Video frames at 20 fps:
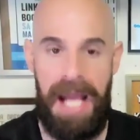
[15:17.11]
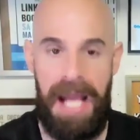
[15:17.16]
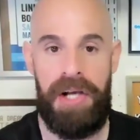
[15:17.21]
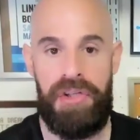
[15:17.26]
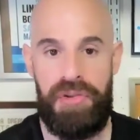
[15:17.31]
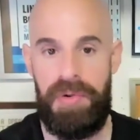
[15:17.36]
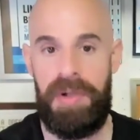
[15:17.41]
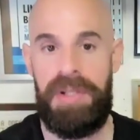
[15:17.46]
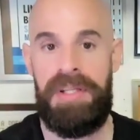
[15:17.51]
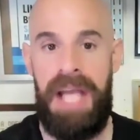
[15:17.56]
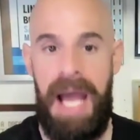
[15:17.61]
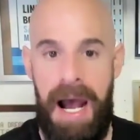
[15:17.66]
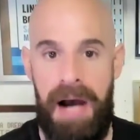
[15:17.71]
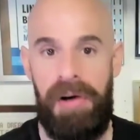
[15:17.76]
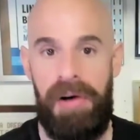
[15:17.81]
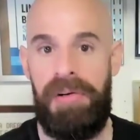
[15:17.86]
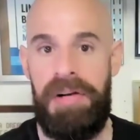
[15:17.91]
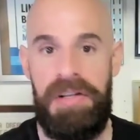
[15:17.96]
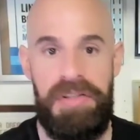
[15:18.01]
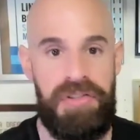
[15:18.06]
extra
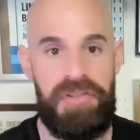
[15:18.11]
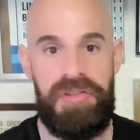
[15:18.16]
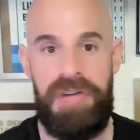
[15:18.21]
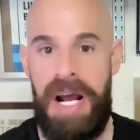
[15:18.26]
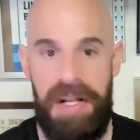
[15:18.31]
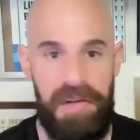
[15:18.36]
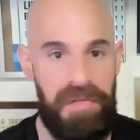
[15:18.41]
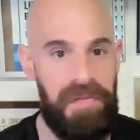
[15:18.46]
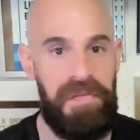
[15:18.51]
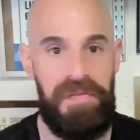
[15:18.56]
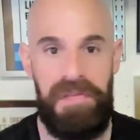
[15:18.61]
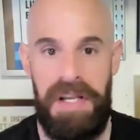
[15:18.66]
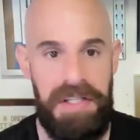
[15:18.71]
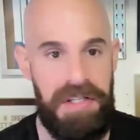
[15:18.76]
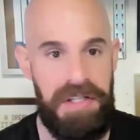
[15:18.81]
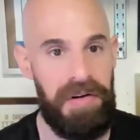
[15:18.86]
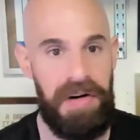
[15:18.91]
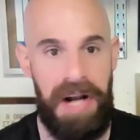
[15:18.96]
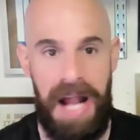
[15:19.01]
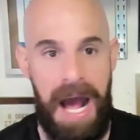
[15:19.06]
calories trying to
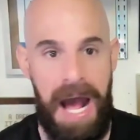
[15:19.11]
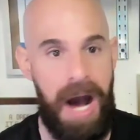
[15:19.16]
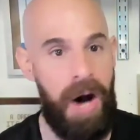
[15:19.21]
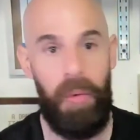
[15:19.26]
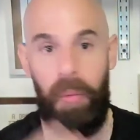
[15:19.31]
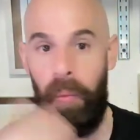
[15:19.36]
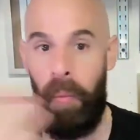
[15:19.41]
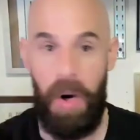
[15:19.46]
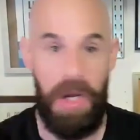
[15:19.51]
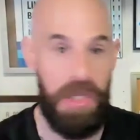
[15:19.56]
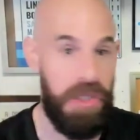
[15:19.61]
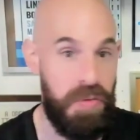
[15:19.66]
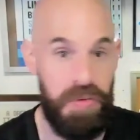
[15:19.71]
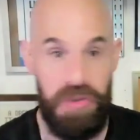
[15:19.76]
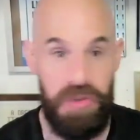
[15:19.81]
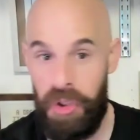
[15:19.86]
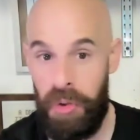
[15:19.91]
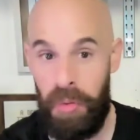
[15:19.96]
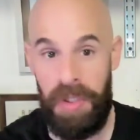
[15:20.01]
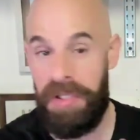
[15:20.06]
figure out what you
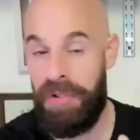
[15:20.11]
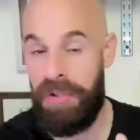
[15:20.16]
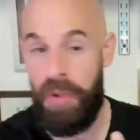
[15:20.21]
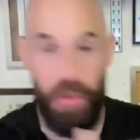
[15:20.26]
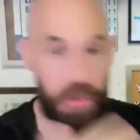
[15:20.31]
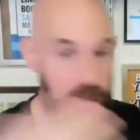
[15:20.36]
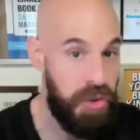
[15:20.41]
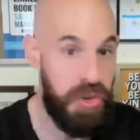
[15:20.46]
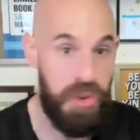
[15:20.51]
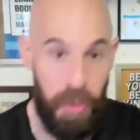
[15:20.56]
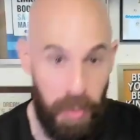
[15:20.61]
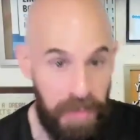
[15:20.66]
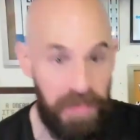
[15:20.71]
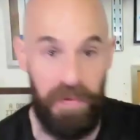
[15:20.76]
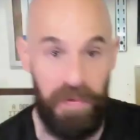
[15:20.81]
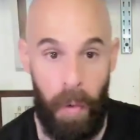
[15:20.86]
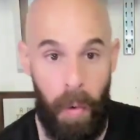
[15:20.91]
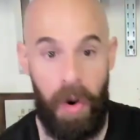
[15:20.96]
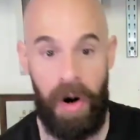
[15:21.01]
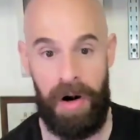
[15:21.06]
do and who you do it
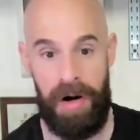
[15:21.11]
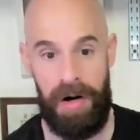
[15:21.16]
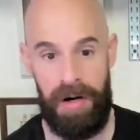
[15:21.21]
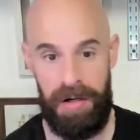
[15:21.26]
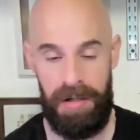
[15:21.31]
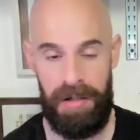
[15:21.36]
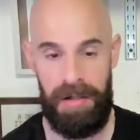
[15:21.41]
for.